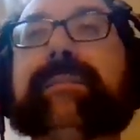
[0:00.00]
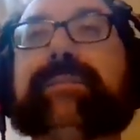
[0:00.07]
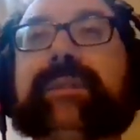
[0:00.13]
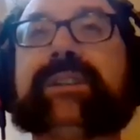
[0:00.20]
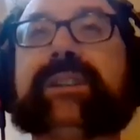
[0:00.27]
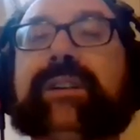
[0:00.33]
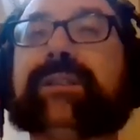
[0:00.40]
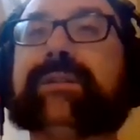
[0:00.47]

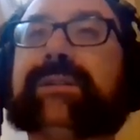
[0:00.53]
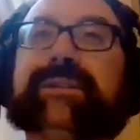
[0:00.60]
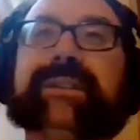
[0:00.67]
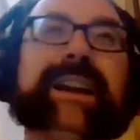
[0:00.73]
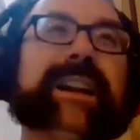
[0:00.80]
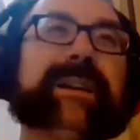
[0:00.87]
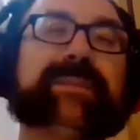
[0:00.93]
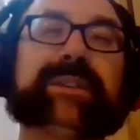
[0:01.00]
episodes or
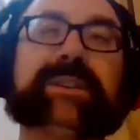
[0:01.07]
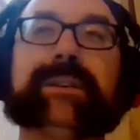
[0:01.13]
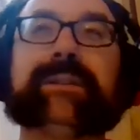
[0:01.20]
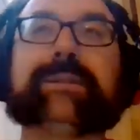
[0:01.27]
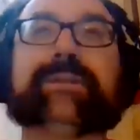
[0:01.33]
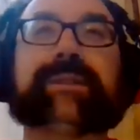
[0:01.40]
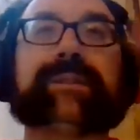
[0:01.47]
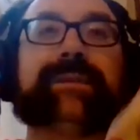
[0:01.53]
8
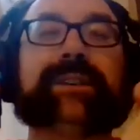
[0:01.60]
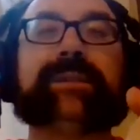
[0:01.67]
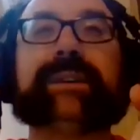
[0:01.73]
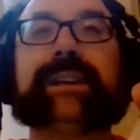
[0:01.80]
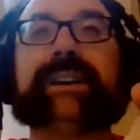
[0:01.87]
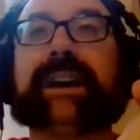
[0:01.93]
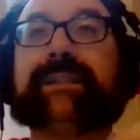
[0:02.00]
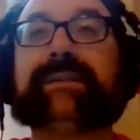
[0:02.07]
episodes
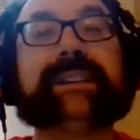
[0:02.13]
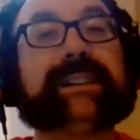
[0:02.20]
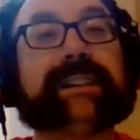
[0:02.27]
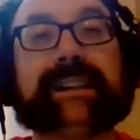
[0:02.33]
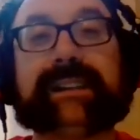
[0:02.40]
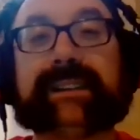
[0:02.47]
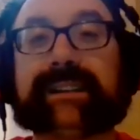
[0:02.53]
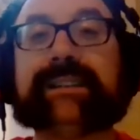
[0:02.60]
reviewing every
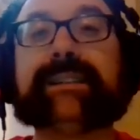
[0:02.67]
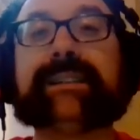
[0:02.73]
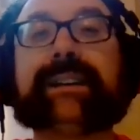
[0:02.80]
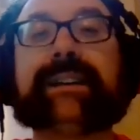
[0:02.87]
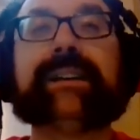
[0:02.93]
season.